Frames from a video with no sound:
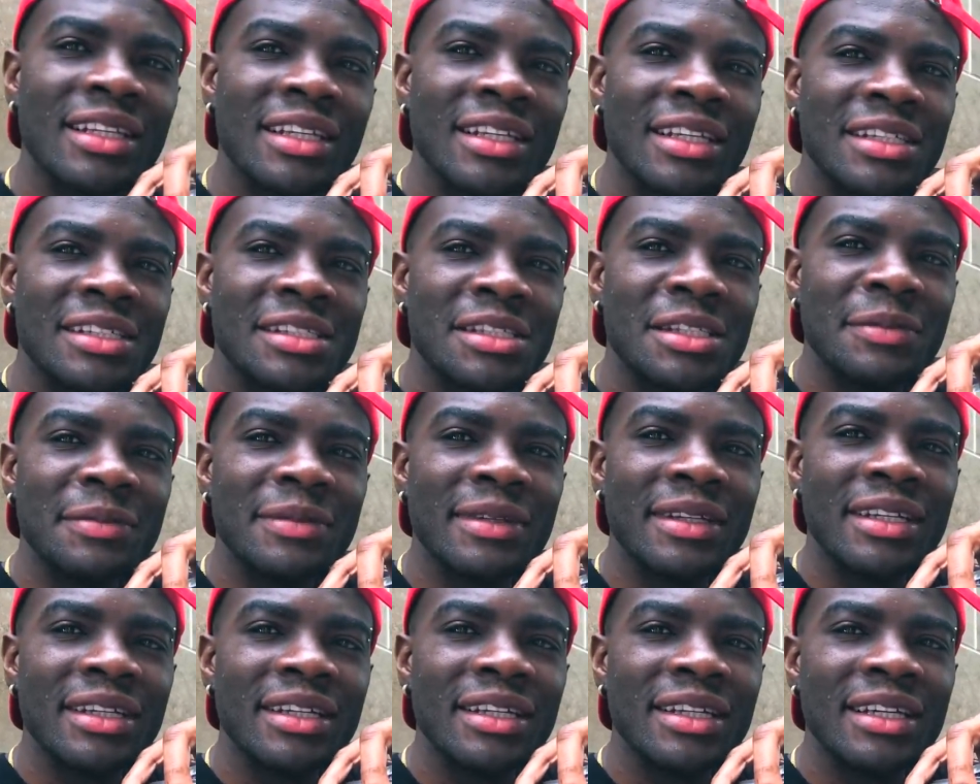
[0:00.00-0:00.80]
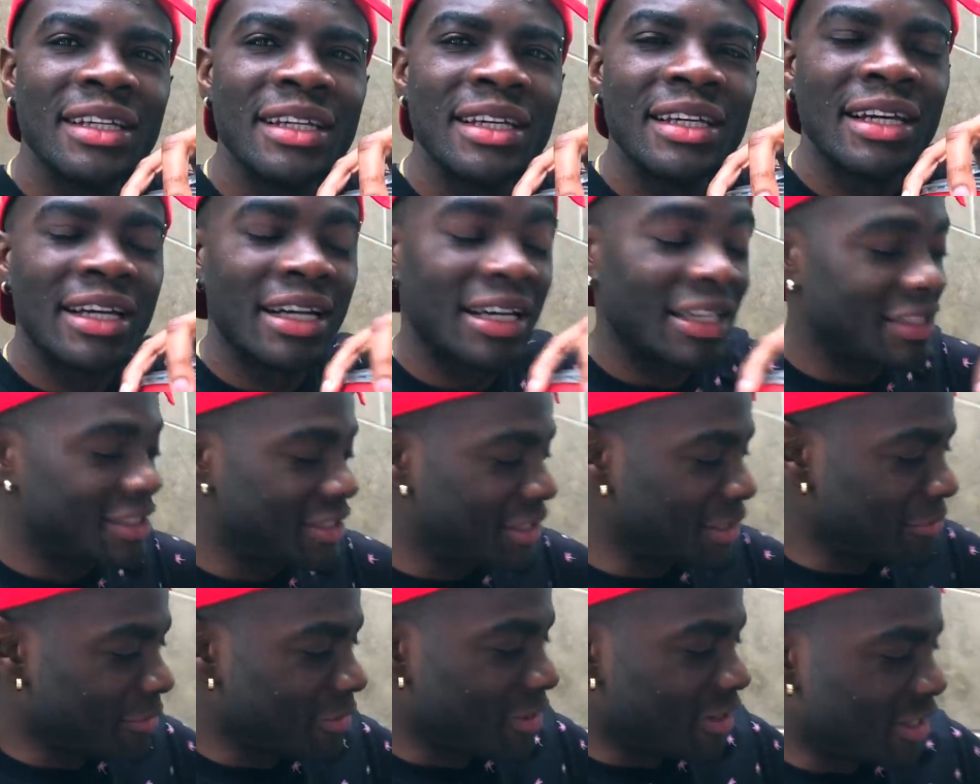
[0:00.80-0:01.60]
You see me? A
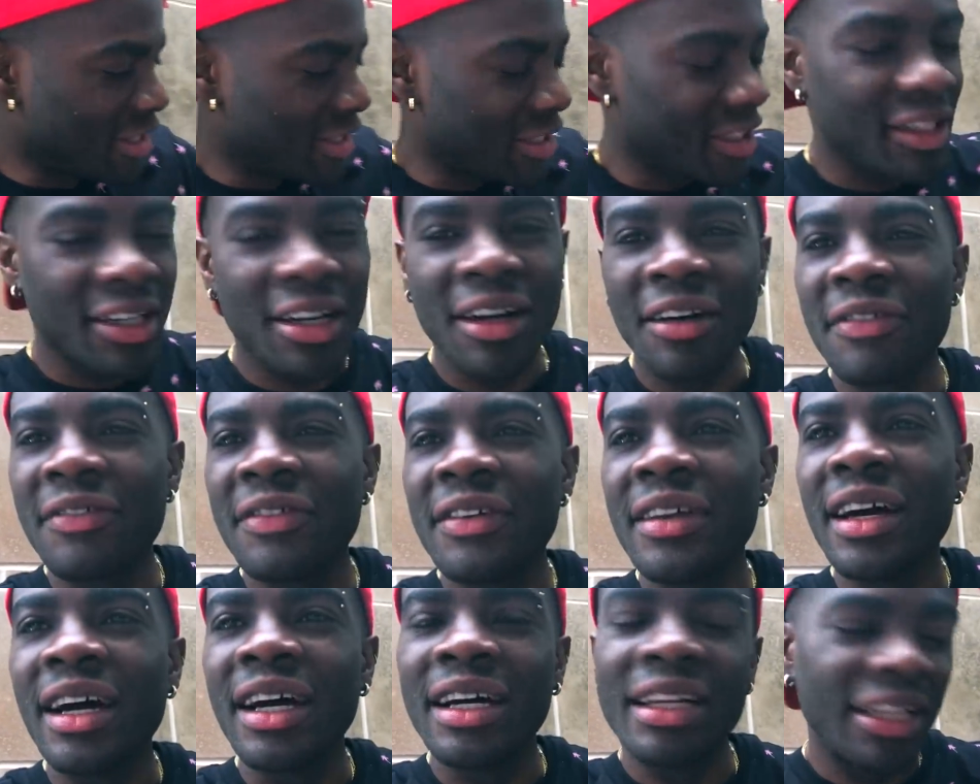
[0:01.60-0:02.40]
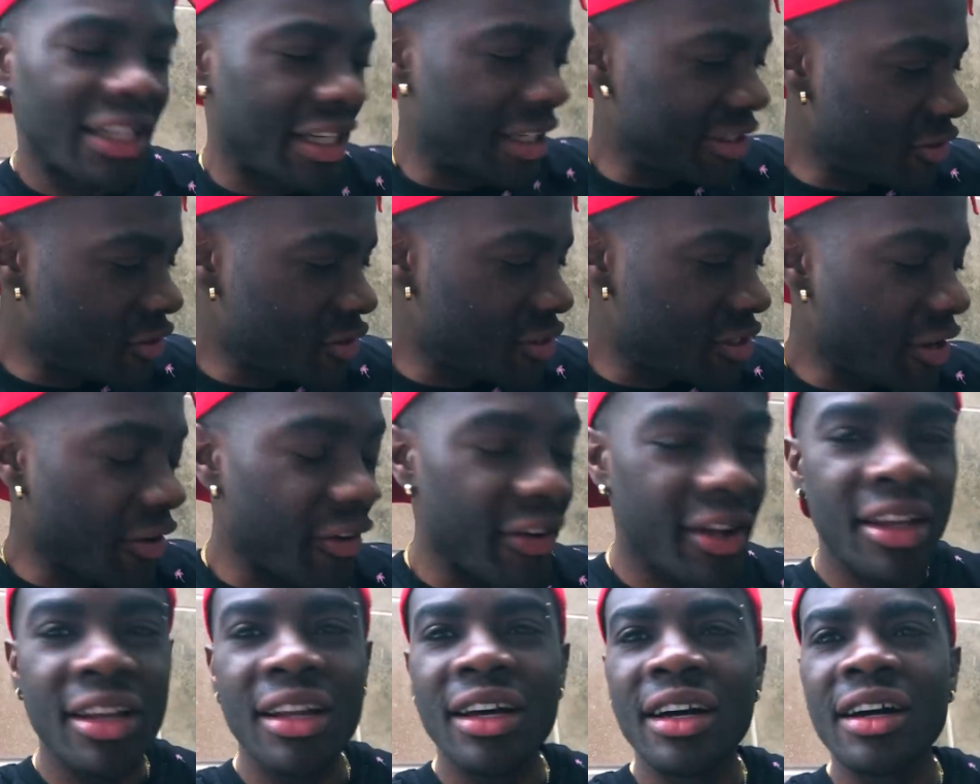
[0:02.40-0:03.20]
Tim Hortons coffee, and not just a
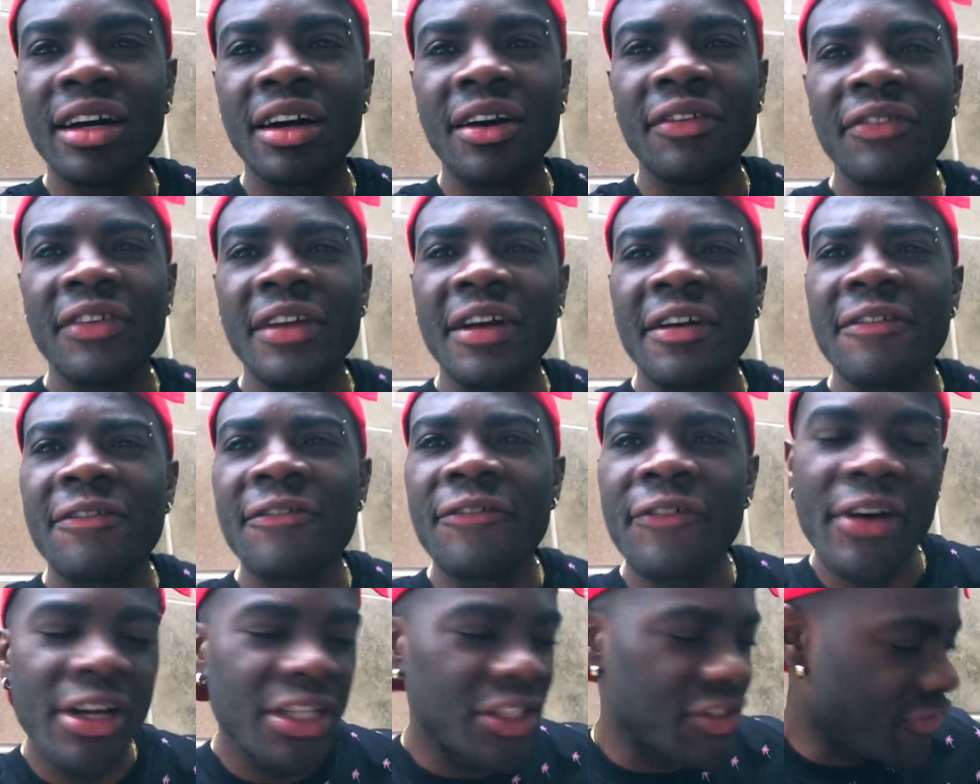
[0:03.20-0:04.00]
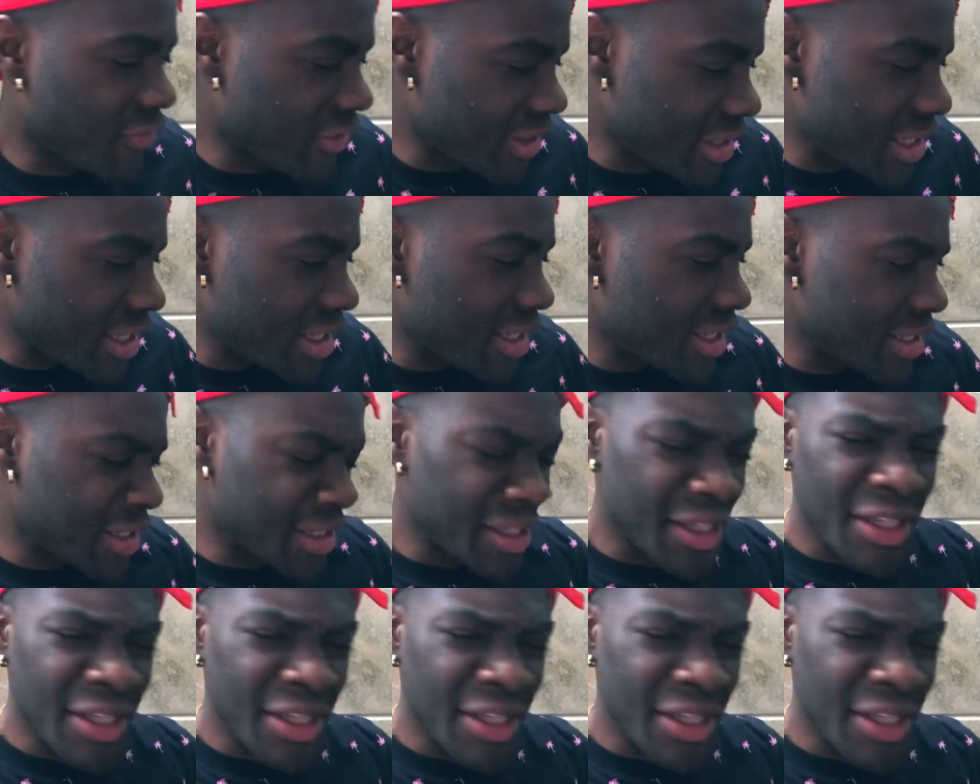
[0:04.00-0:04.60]
regular coffee, a French vanilla.